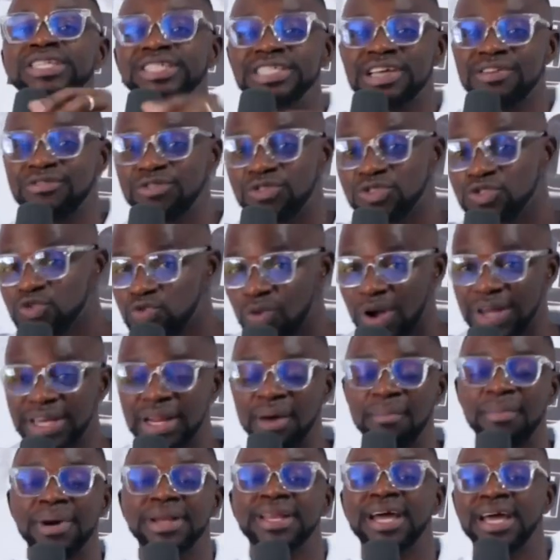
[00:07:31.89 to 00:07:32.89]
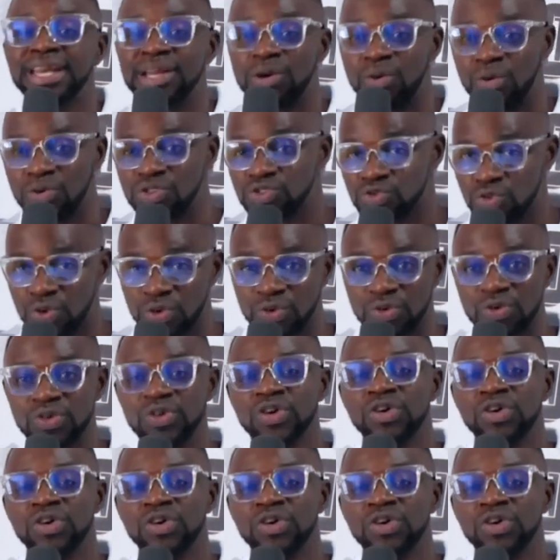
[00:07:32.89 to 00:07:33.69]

interviews wa number na na woso no